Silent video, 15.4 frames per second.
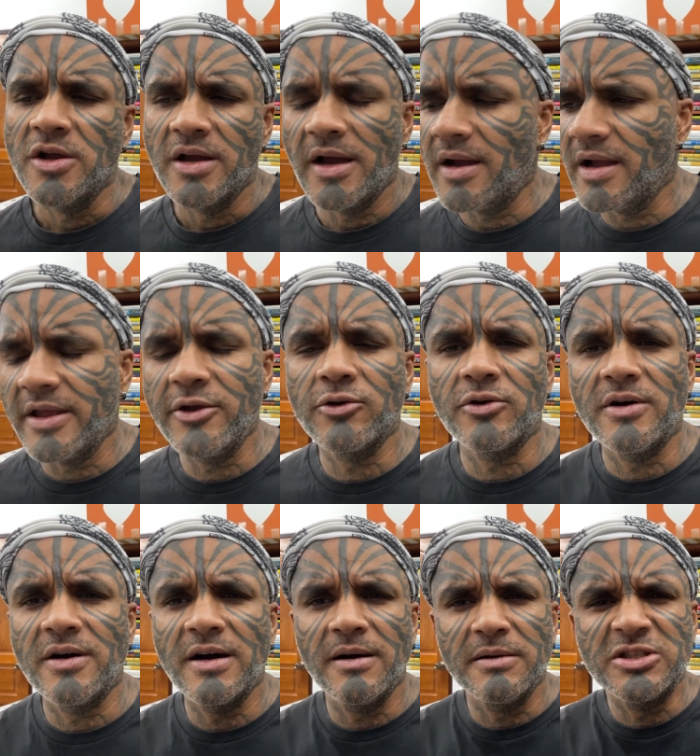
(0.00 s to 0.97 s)
you
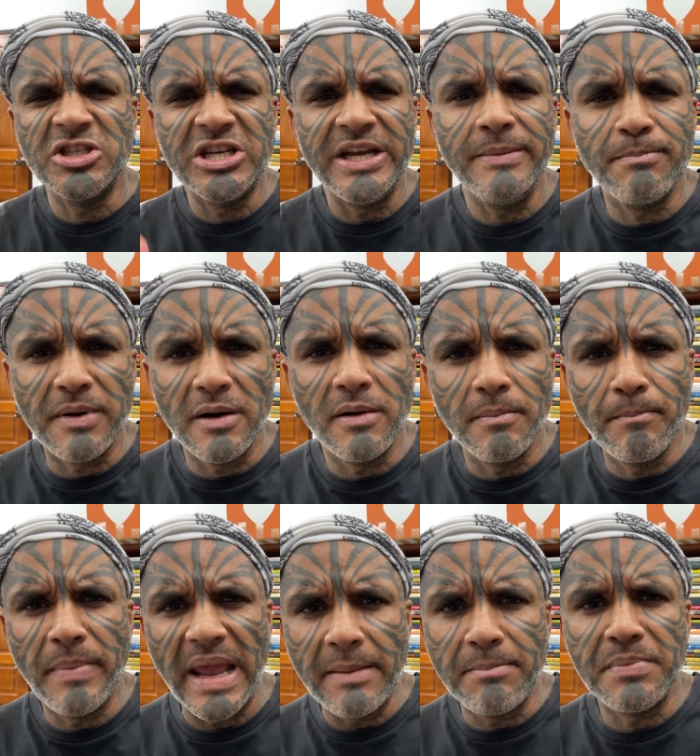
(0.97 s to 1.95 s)
know, a cheap
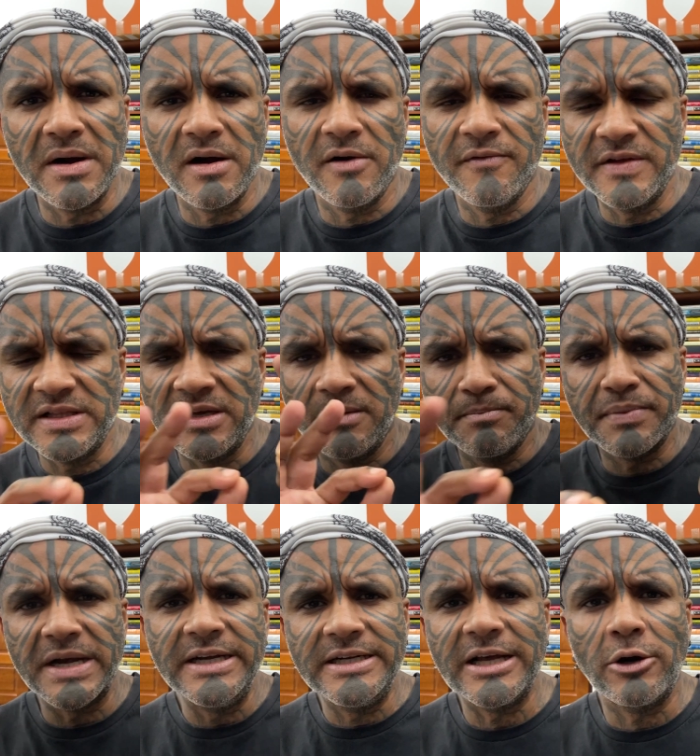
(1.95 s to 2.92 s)
paper with a
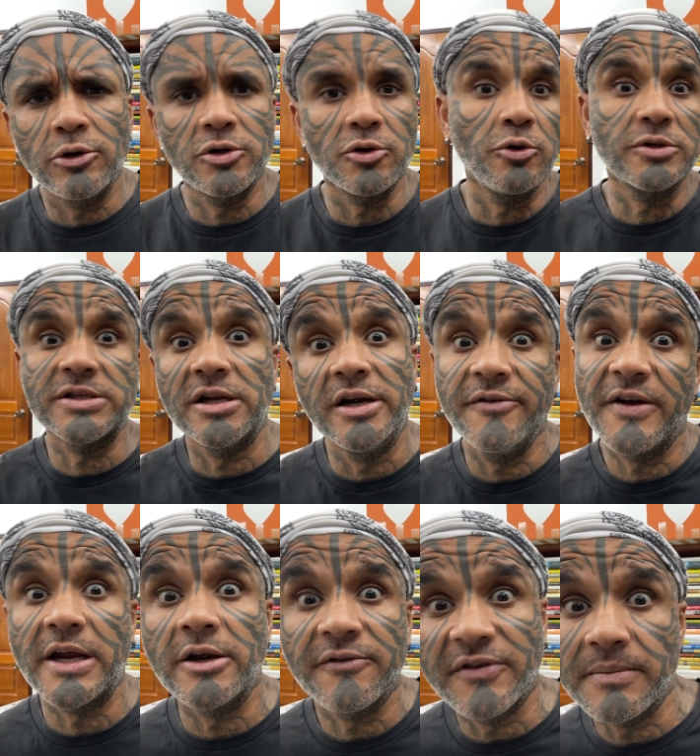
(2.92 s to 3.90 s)
printout, oh,
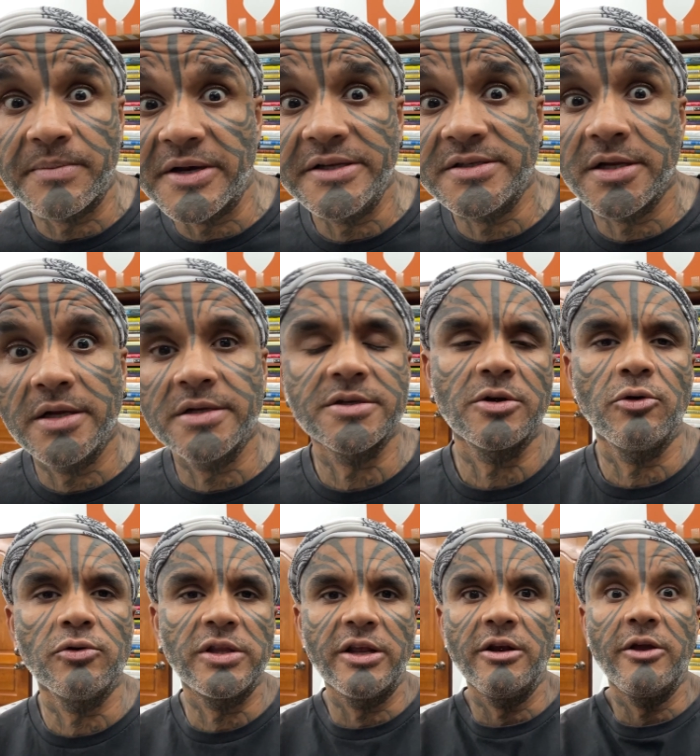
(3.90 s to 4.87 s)
certificate of appreciation,
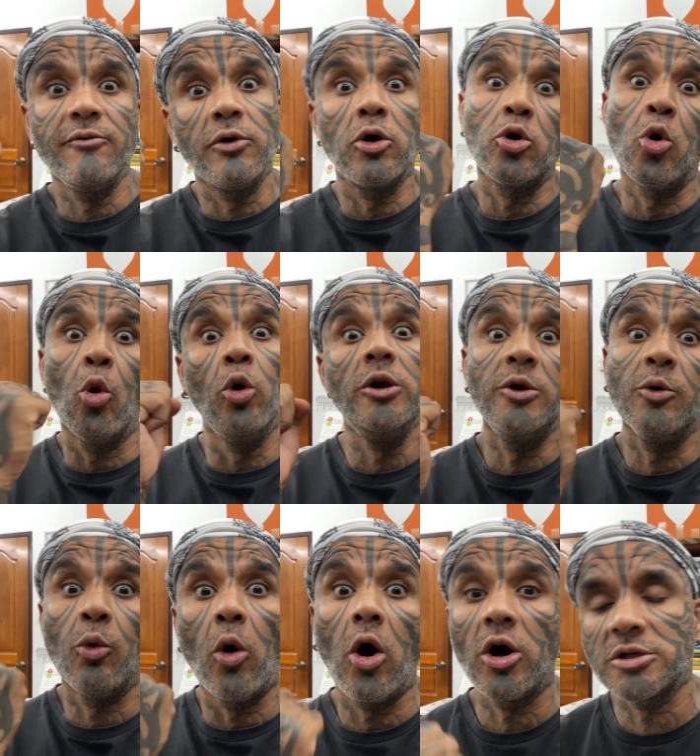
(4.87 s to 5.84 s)
oh, they'll give you a gold
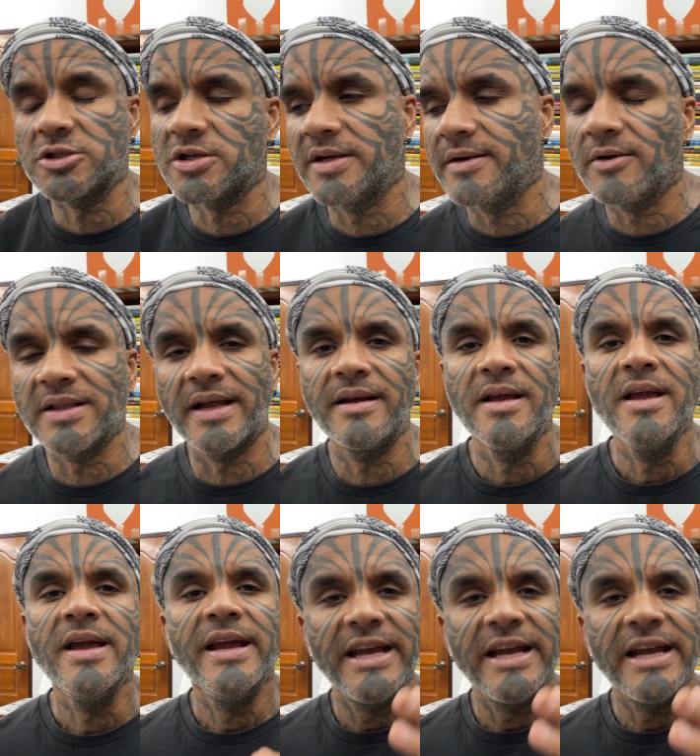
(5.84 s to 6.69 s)
watch and all that.